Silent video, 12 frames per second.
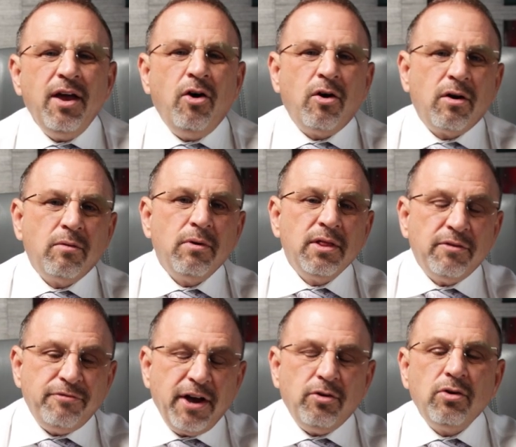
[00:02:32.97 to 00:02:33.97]
or the
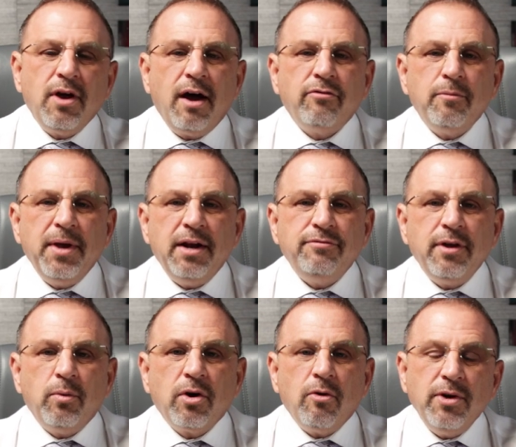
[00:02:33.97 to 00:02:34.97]
federal government if they
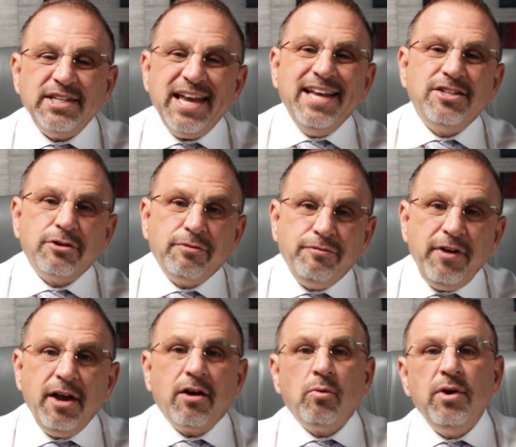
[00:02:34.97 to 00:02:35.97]
were going to
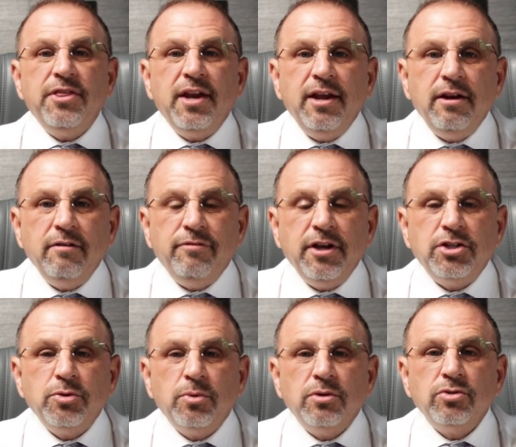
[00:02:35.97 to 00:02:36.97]
interfere with an
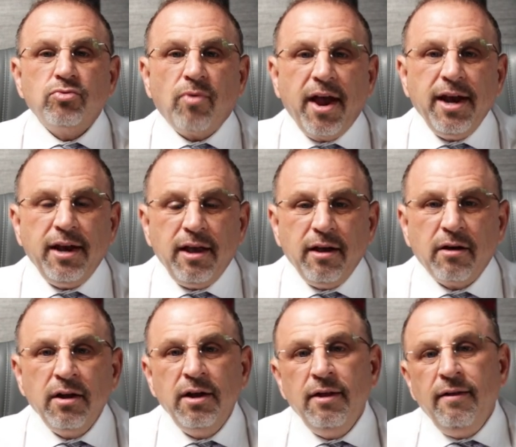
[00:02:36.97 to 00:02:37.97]
individual's right here.